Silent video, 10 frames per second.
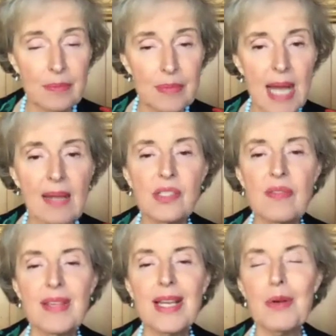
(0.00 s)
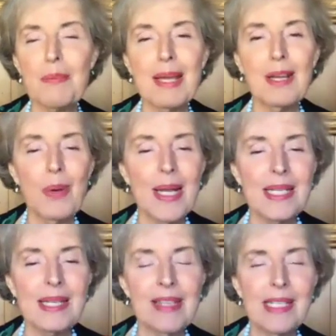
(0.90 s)
I also think it would make a great
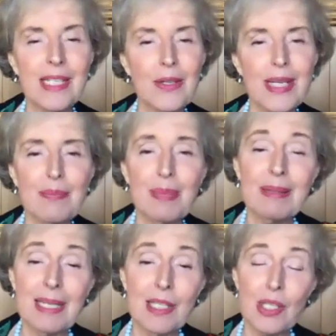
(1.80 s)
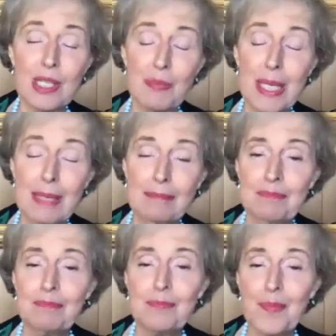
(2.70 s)
TV series, but that's just me.
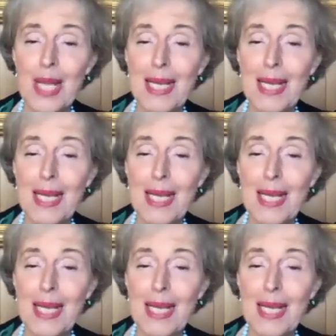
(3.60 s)
Yeah.